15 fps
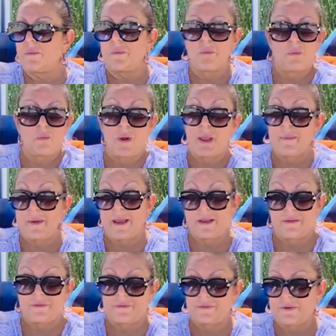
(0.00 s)
way
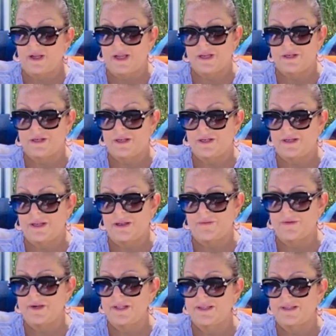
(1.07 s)
back, gosh,
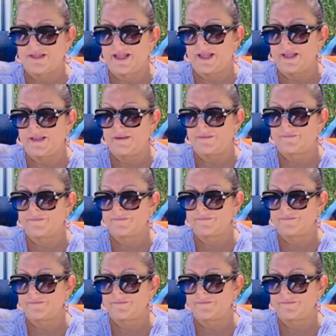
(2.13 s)
I want to say,